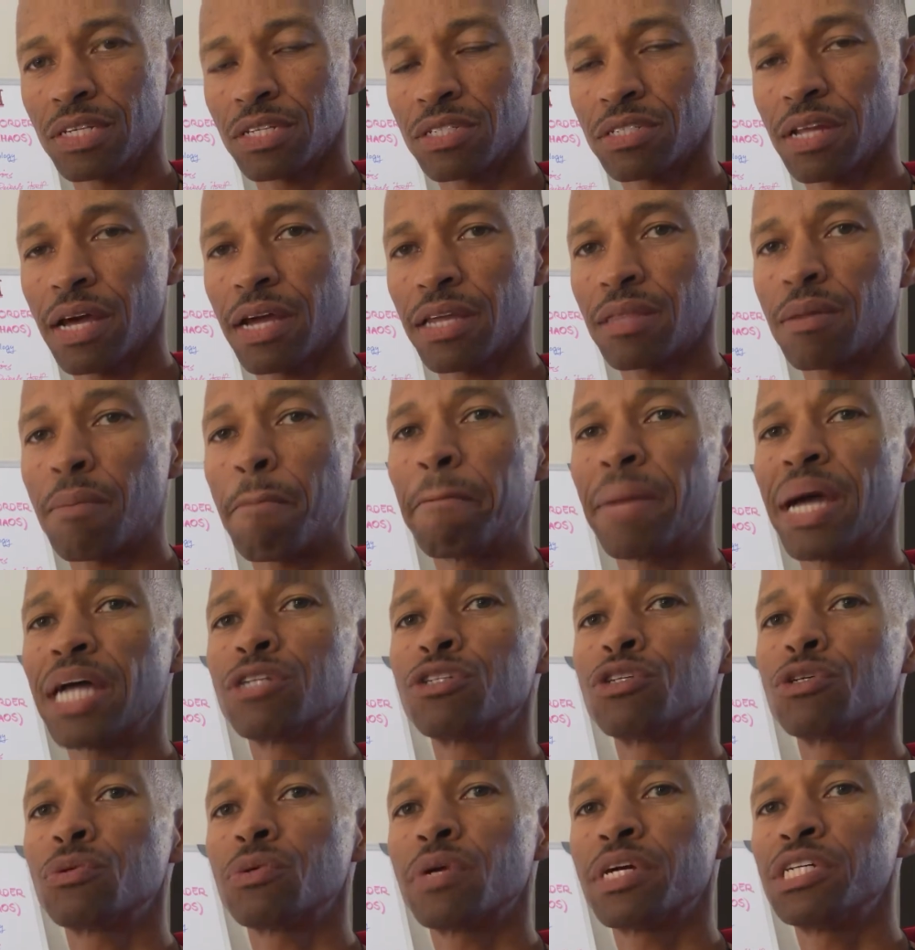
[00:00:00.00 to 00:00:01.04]
It's like the
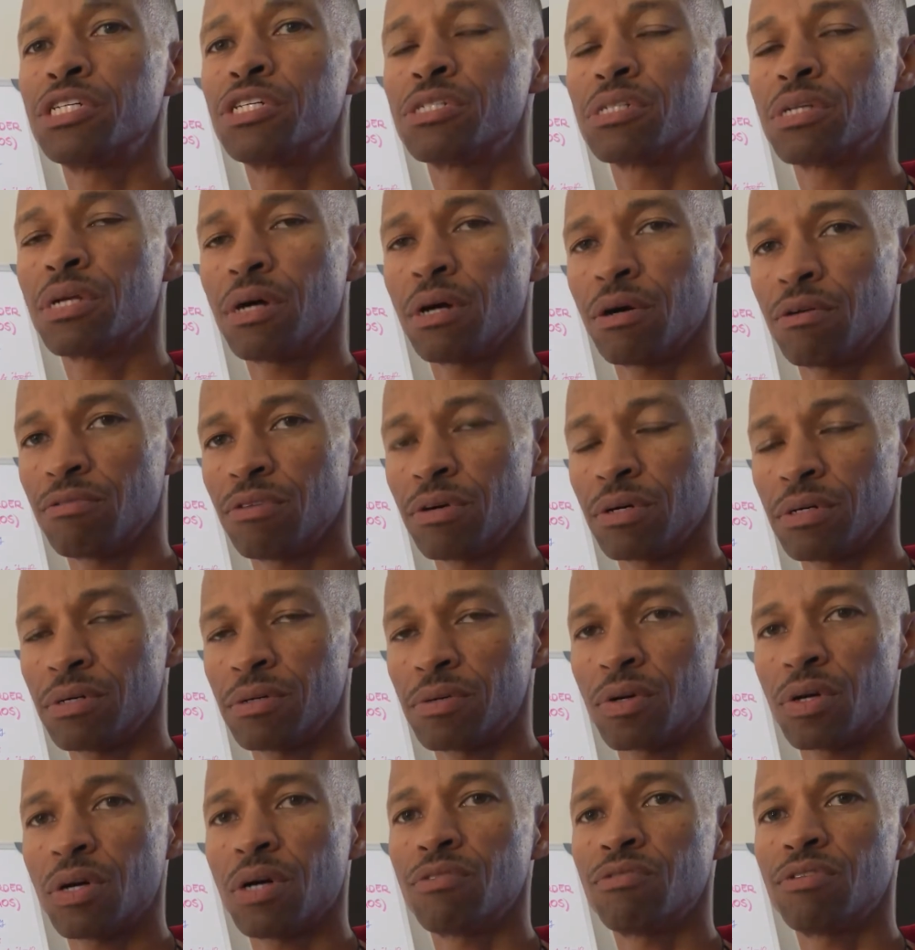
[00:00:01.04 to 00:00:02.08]
maturation of a
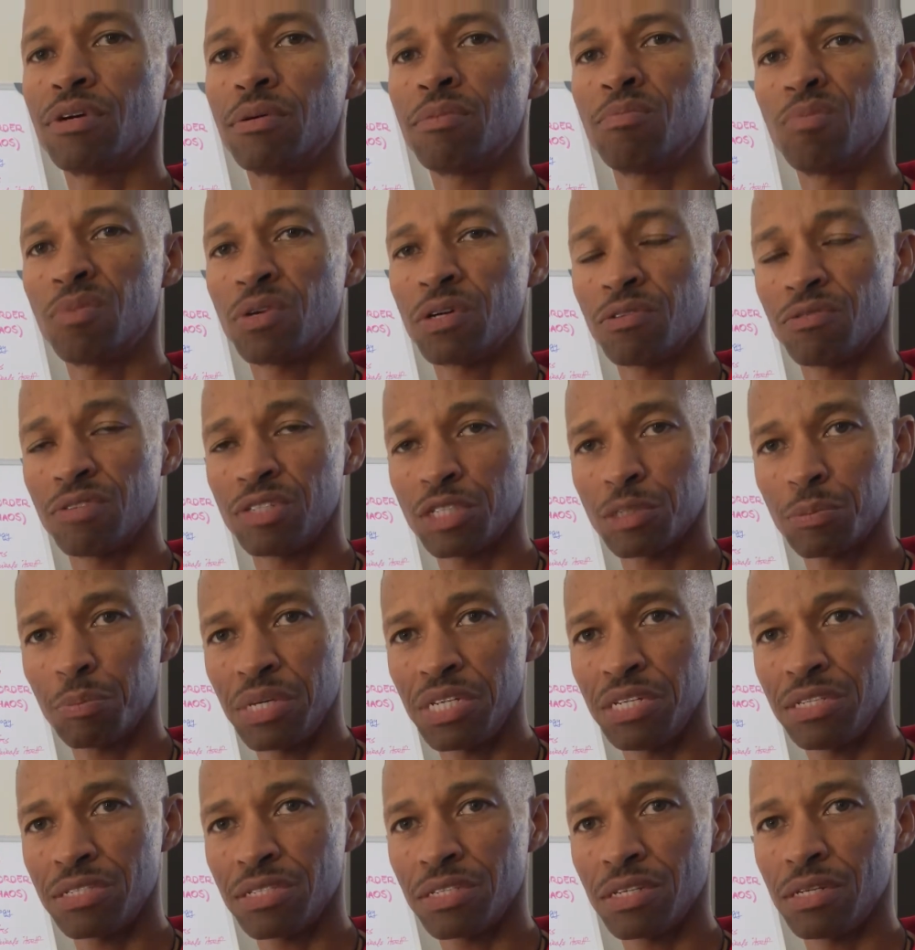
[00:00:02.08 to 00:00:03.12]

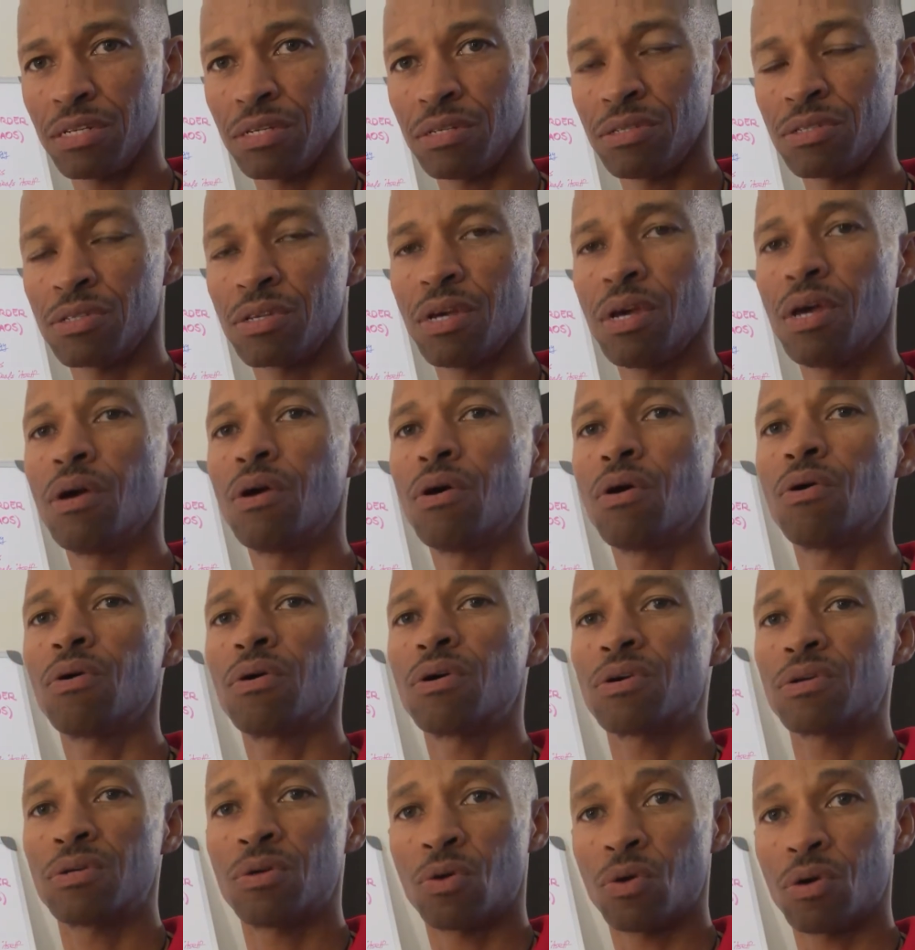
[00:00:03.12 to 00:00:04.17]
species,
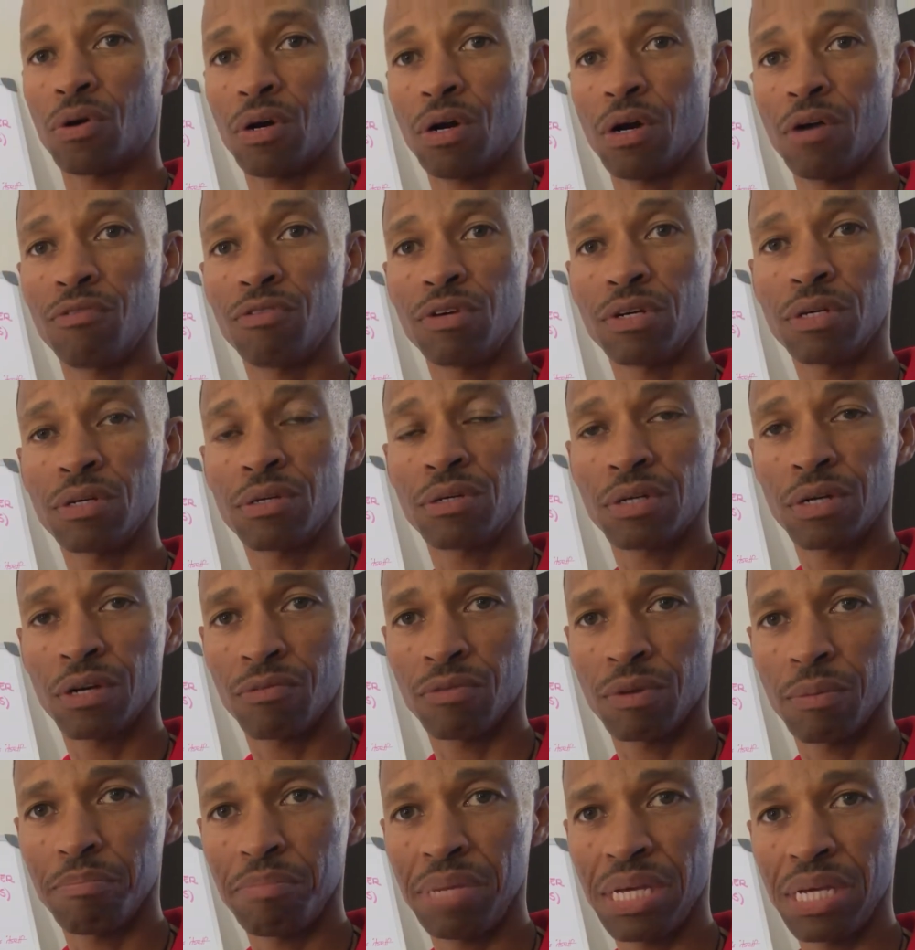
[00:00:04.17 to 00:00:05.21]
or
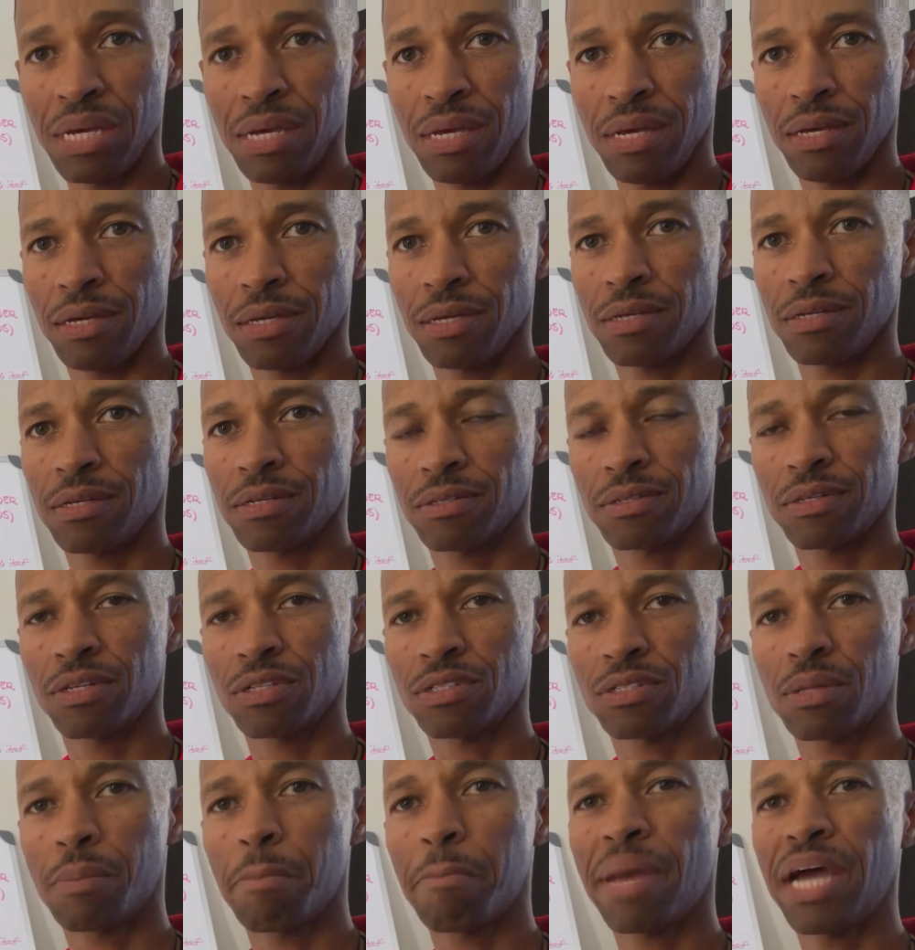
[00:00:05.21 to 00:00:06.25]
of a being.
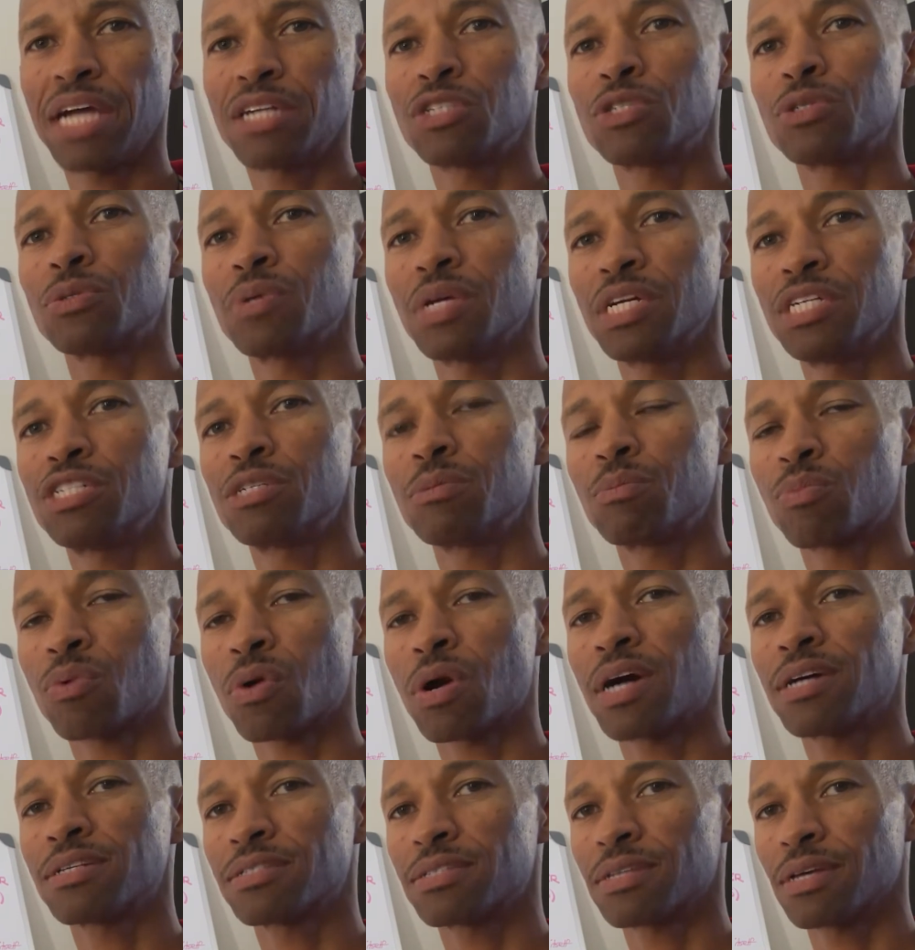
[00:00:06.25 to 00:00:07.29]
It's the maturation
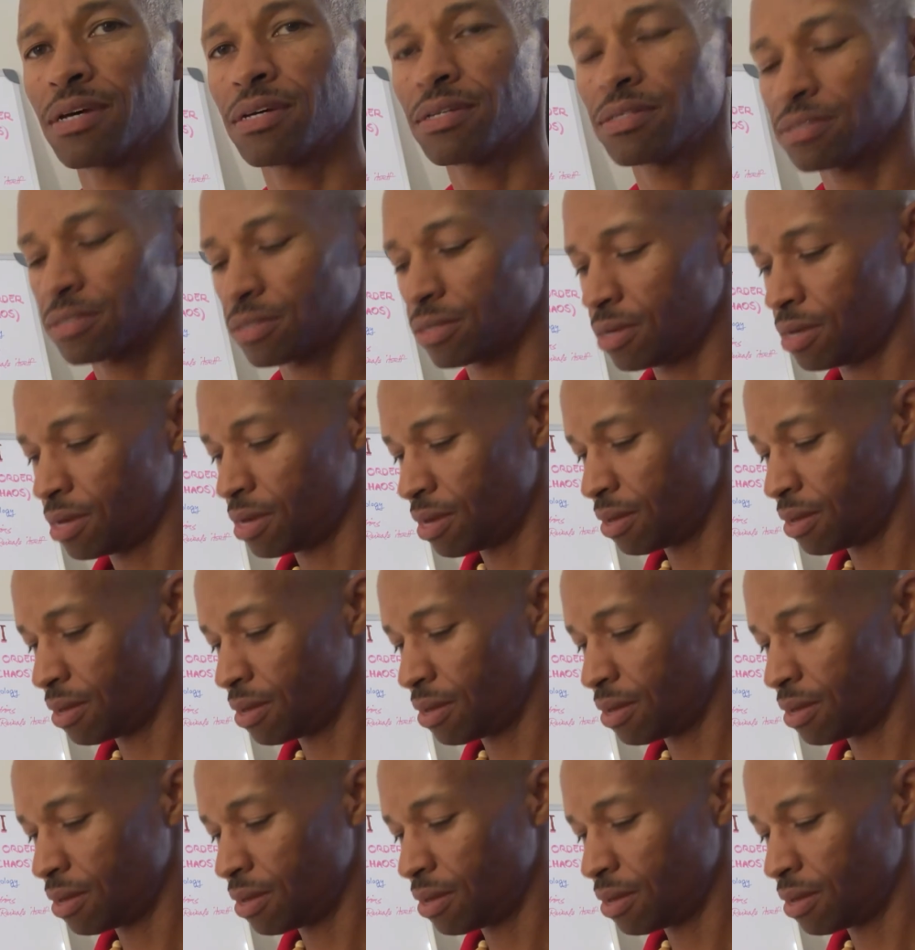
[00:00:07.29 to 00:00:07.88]
process.